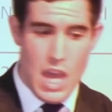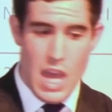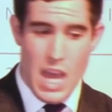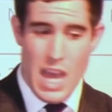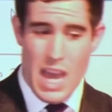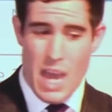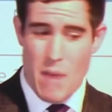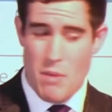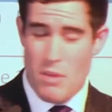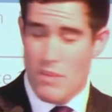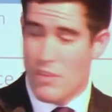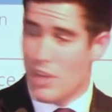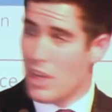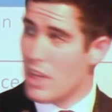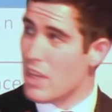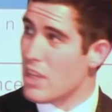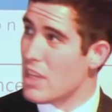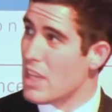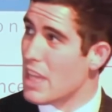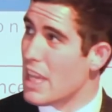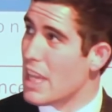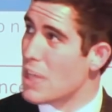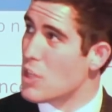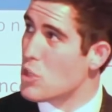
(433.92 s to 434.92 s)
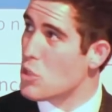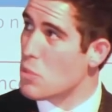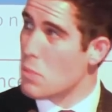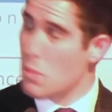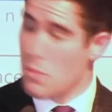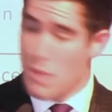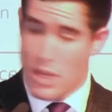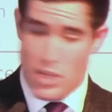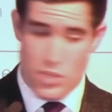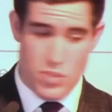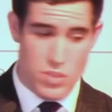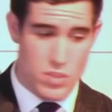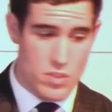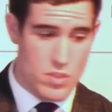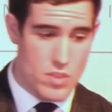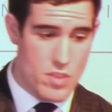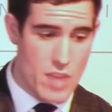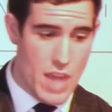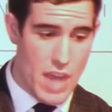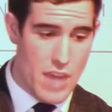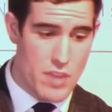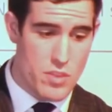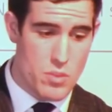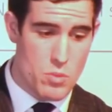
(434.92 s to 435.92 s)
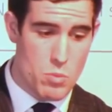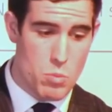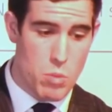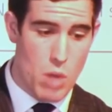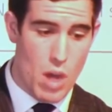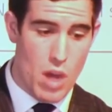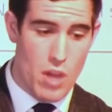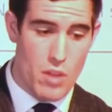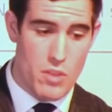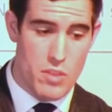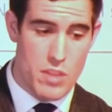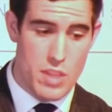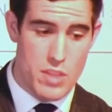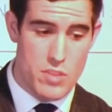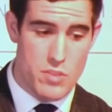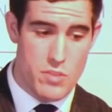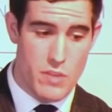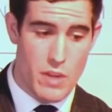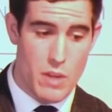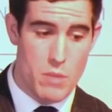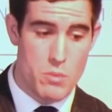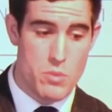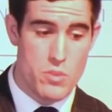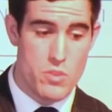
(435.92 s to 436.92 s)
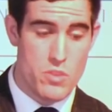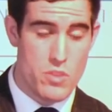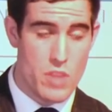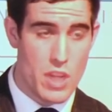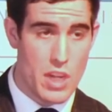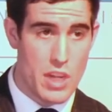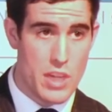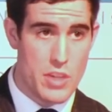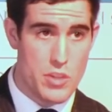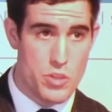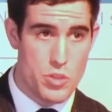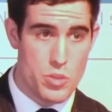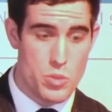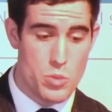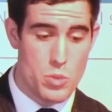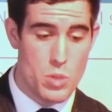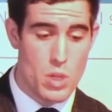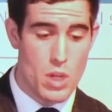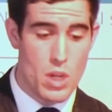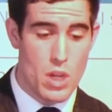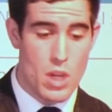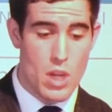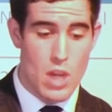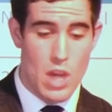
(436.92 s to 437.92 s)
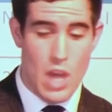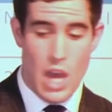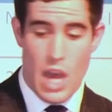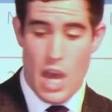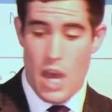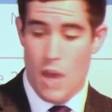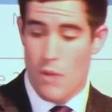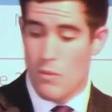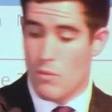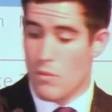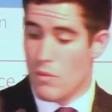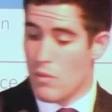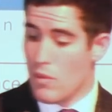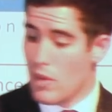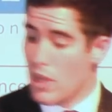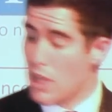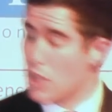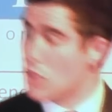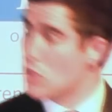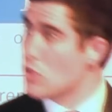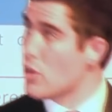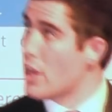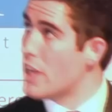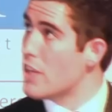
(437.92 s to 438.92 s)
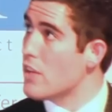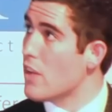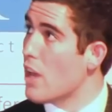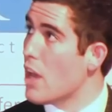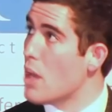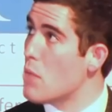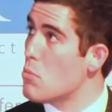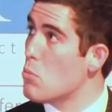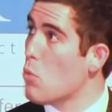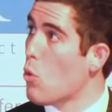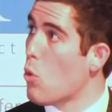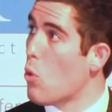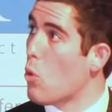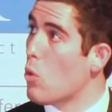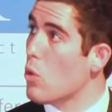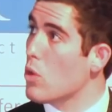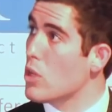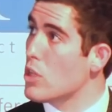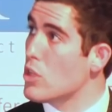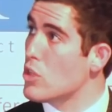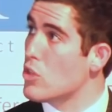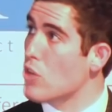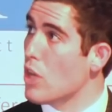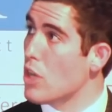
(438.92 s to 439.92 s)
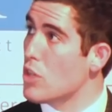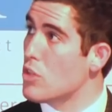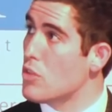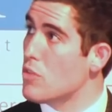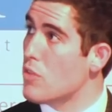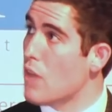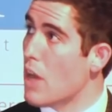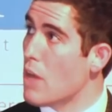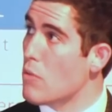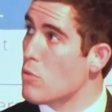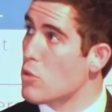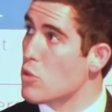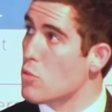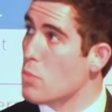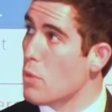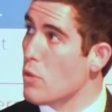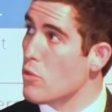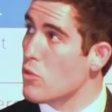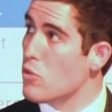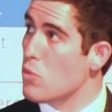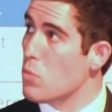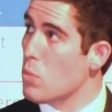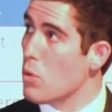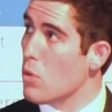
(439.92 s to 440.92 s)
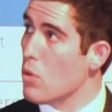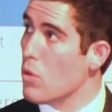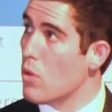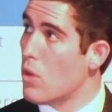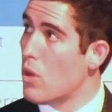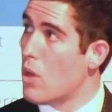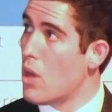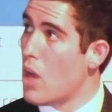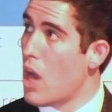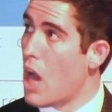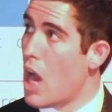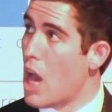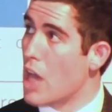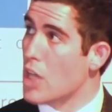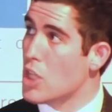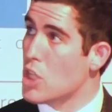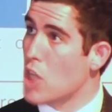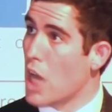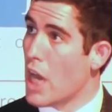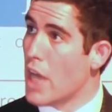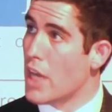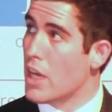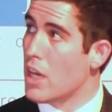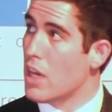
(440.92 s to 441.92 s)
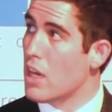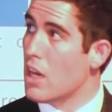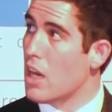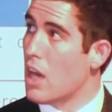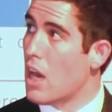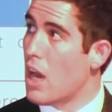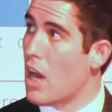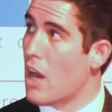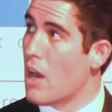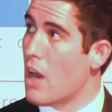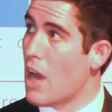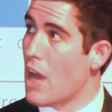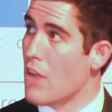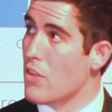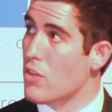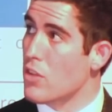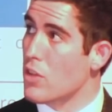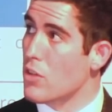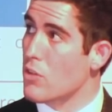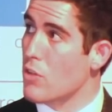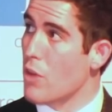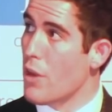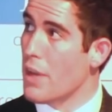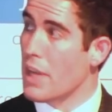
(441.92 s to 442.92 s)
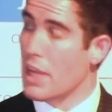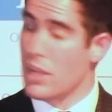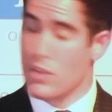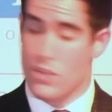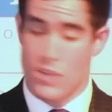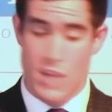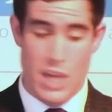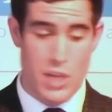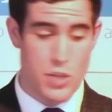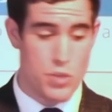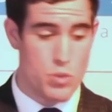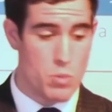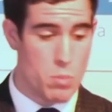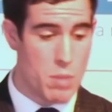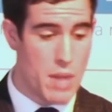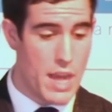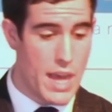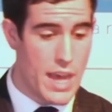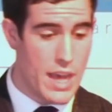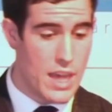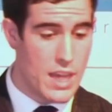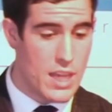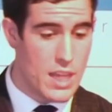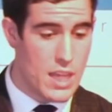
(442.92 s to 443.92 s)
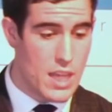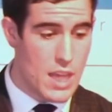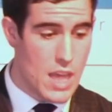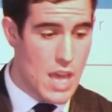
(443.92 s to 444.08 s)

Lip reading: However, it should be mentioned that while these developments certainly do illustrate a more constructive and responsible China as a growing international player,